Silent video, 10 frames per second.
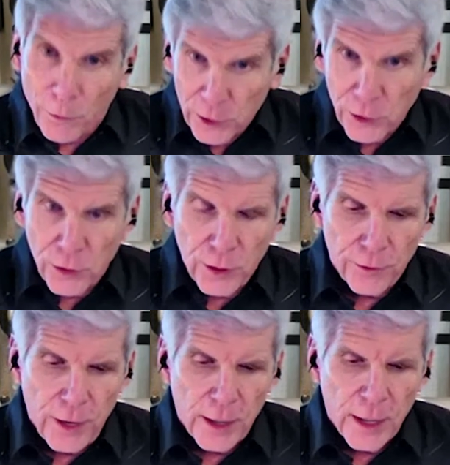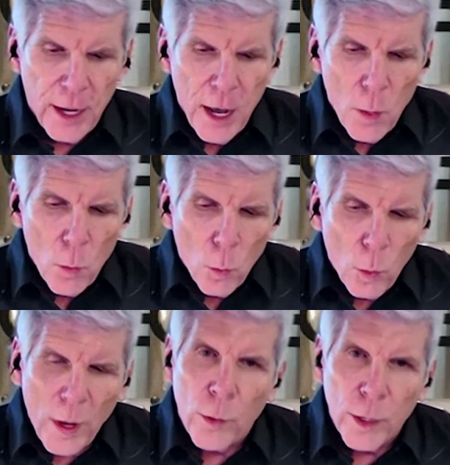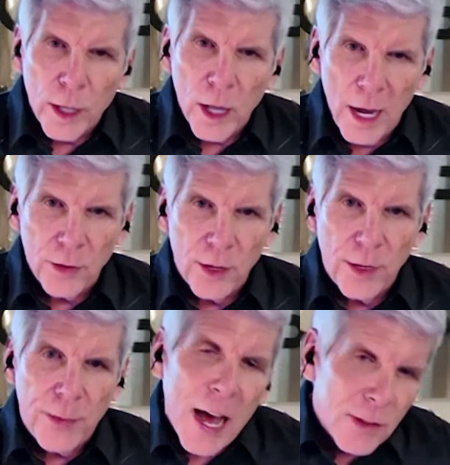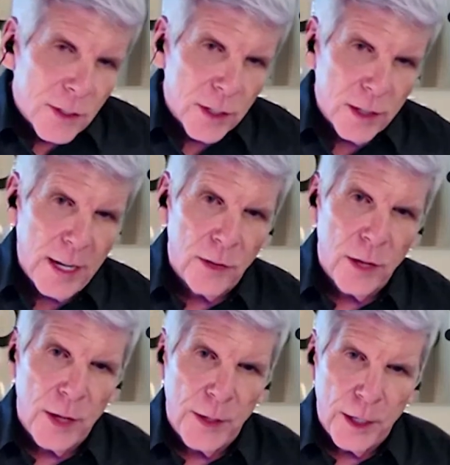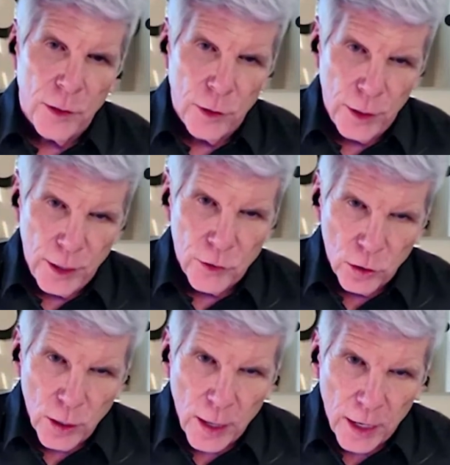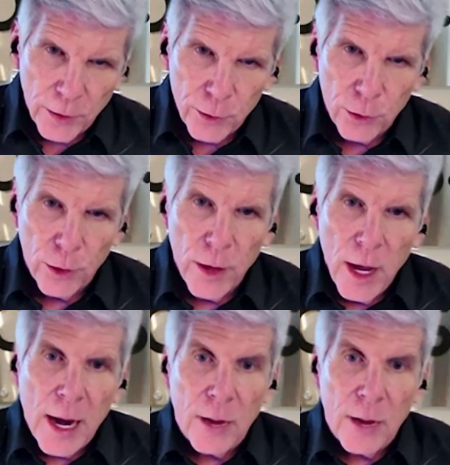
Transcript: proficiency, in fact, we realized that that's the lens that the industry needs to look at it through.